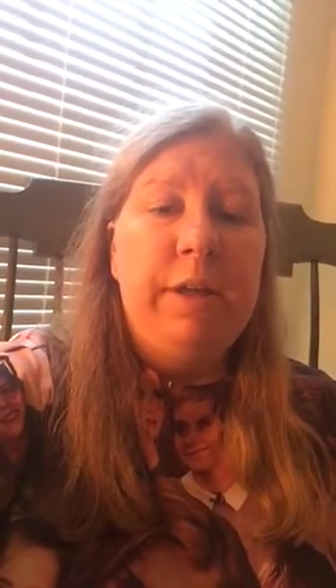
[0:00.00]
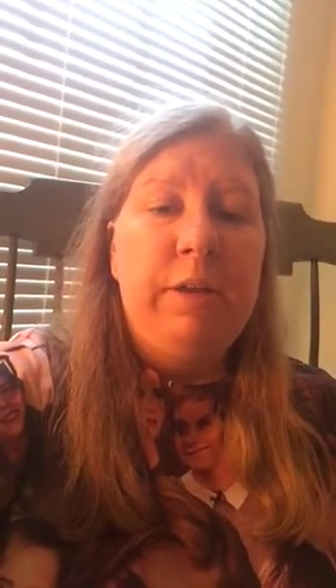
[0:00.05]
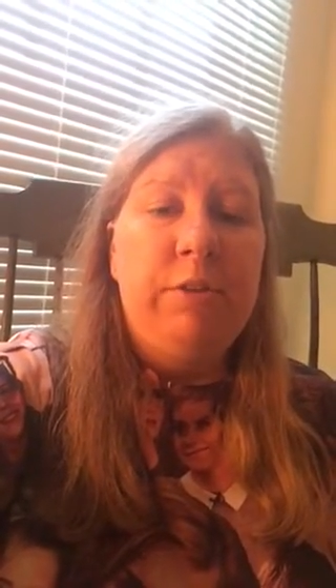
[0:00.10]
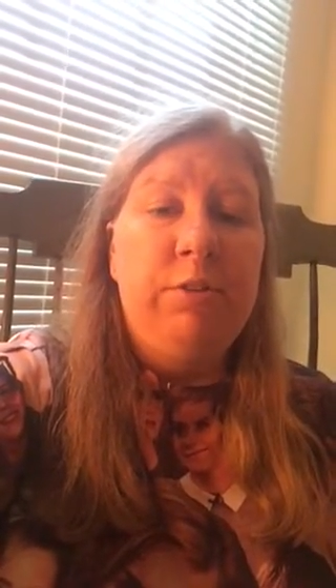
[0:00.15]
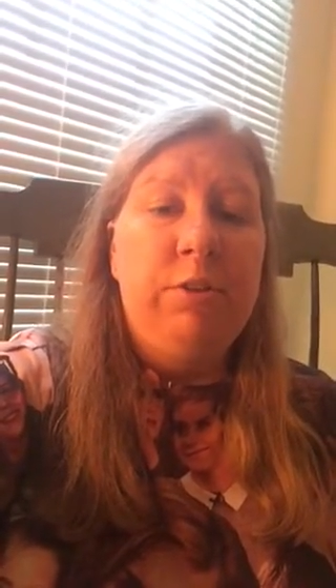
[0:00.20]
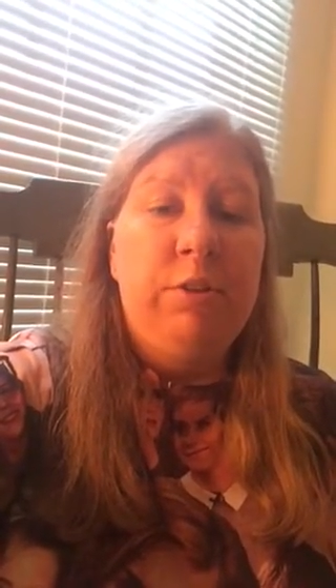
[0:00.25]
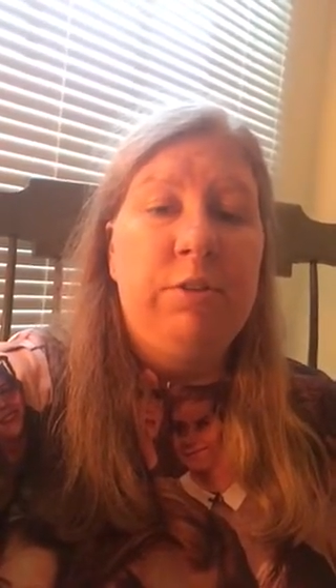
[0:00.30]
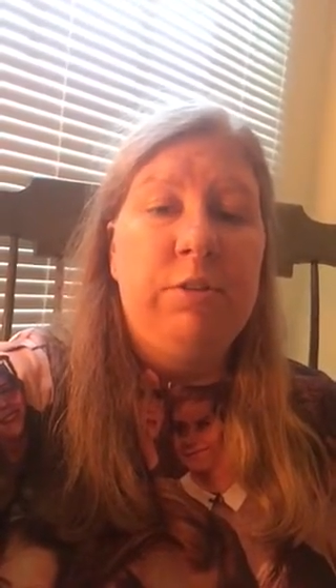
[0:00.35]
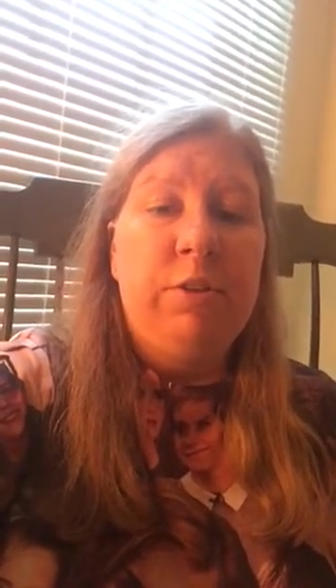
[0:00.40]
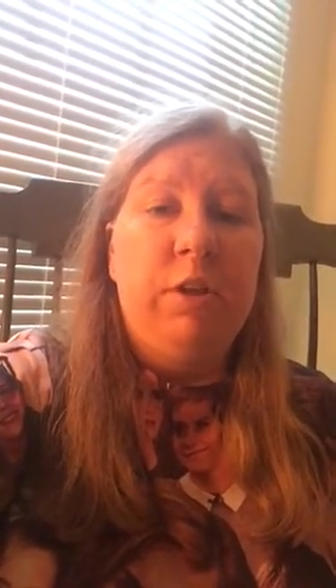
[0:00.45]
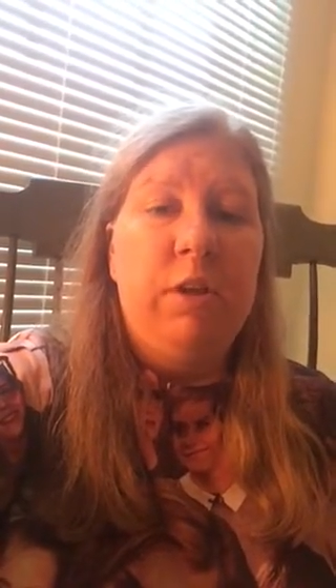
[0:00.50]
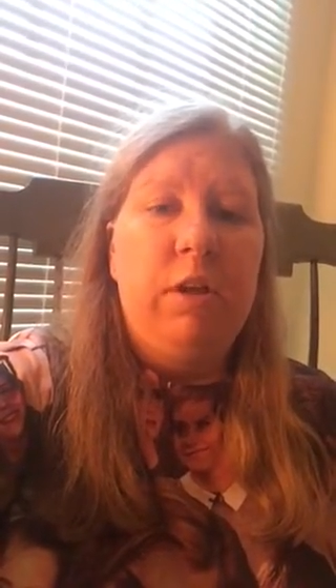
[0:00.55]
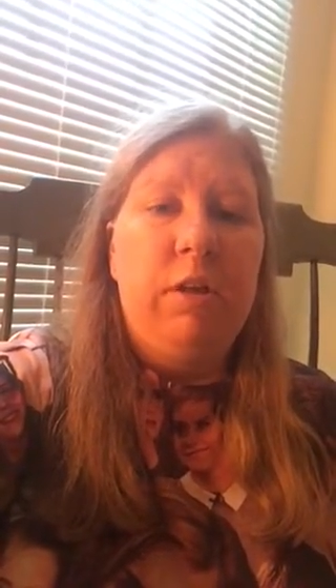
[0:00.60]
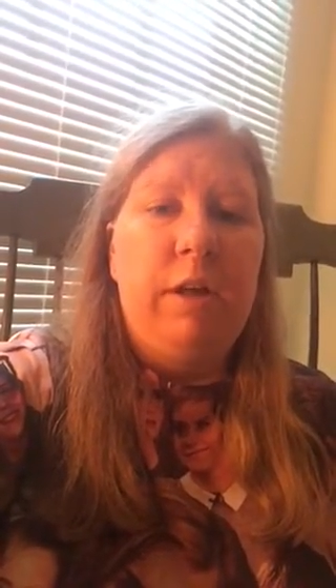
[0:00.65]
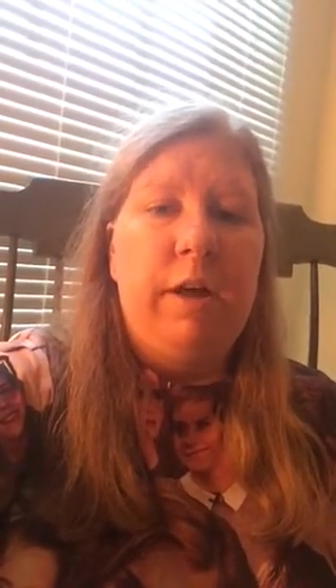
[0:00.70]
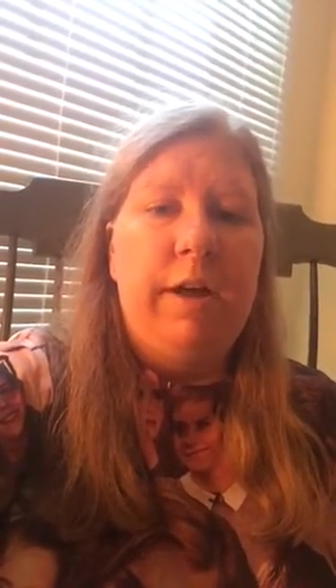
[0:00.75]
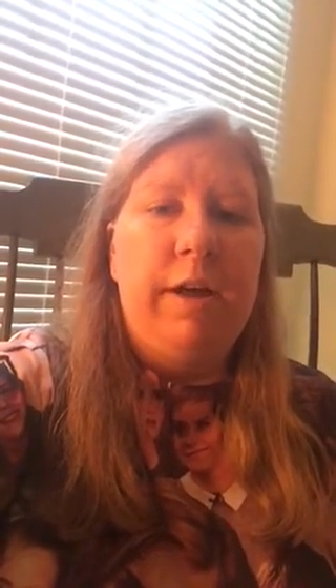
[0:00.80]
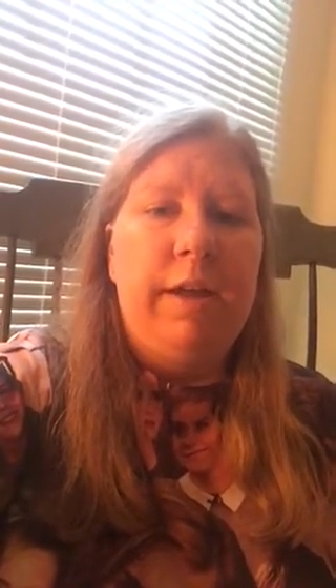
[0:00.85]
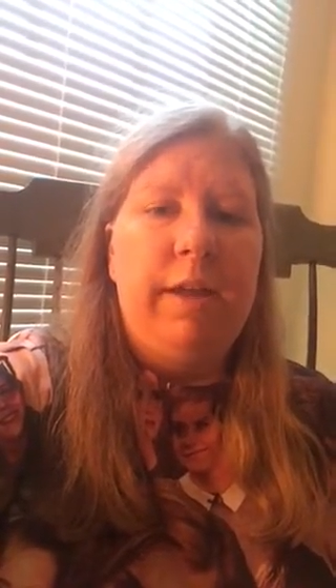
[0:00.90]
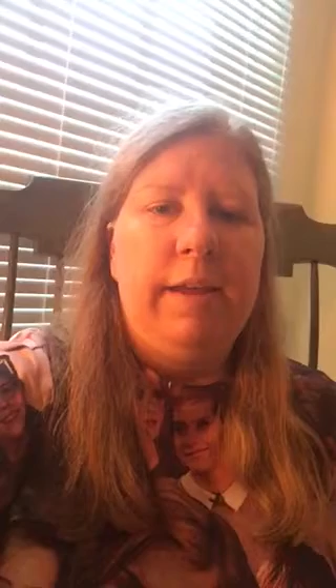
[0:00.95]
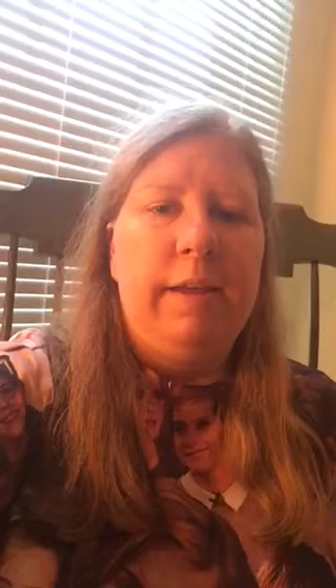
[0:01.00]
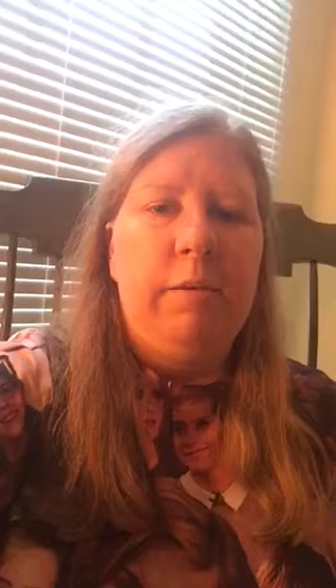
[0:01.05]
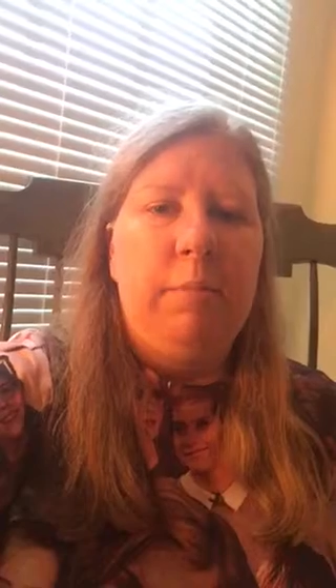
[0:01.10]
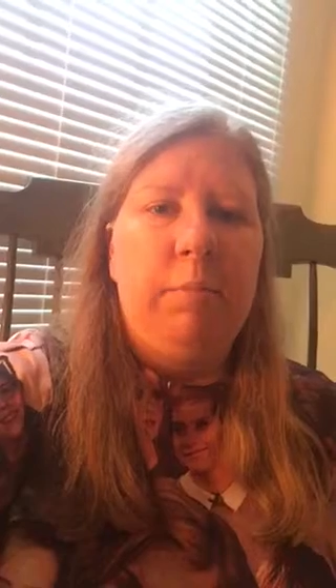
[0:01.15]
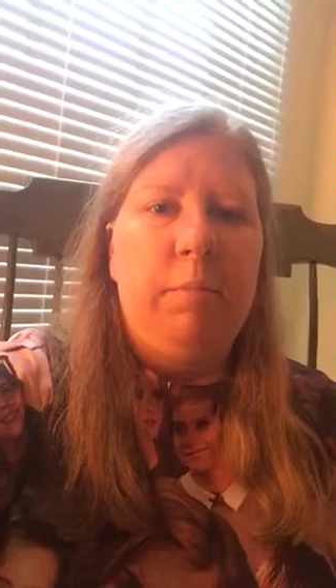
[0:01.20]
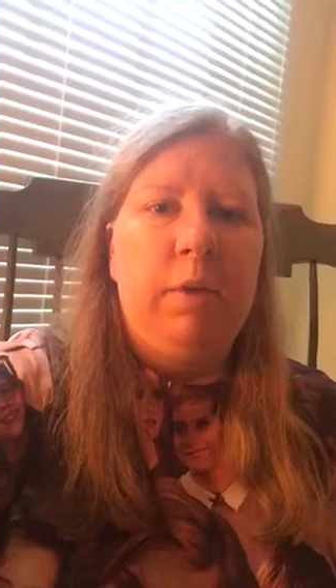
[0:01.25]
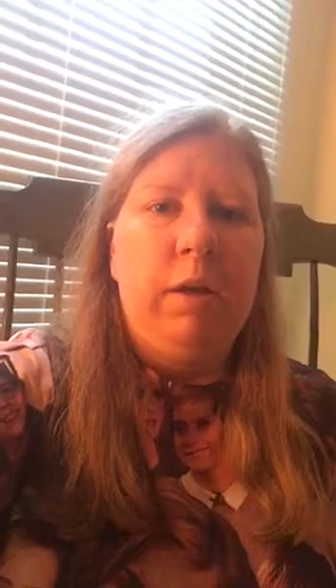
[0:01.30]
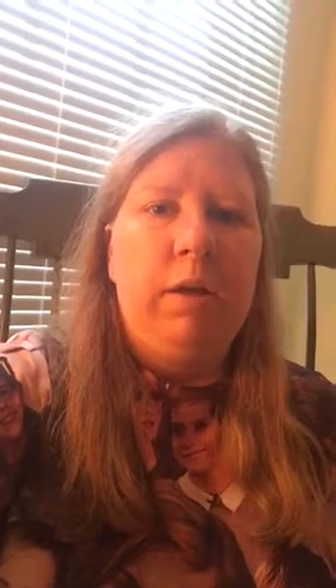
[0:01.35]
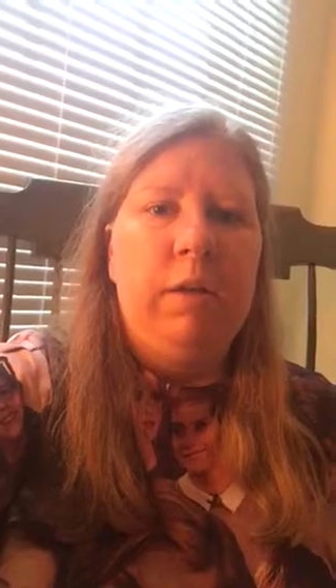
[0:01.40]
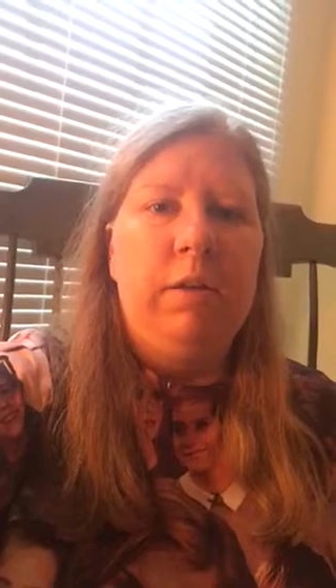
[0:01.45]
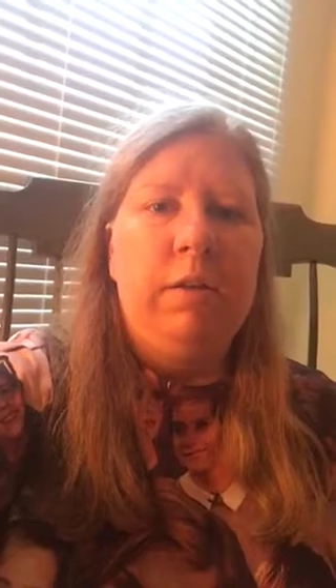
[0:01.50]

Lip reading: As you can tell, I am